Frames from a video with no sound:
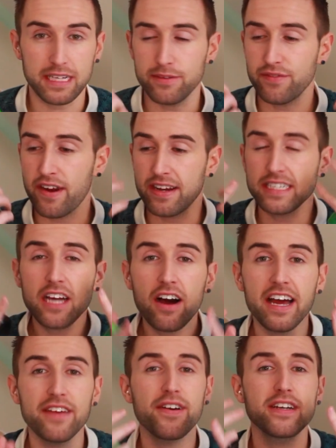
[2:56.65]
It was very
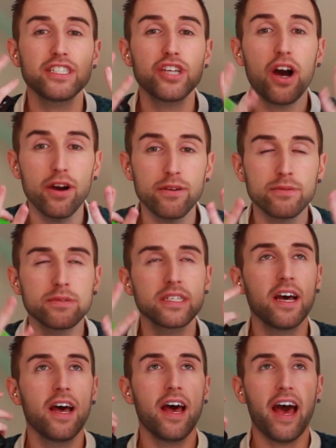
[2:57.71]
tight, very toned,
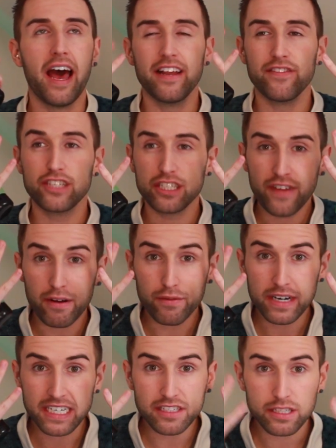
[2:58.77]
and it just felt
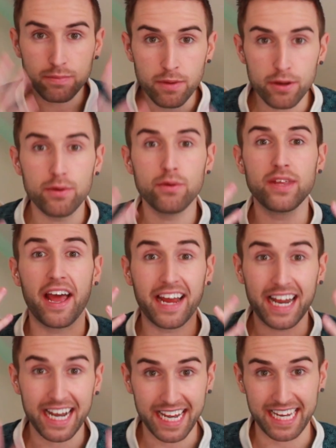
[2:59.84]
really smooth
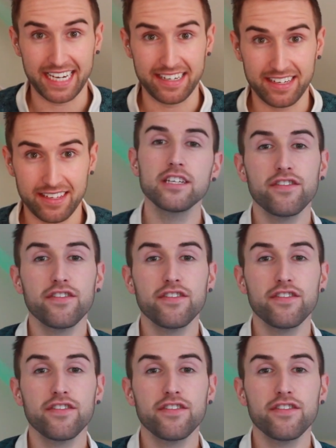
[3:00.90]
and clean.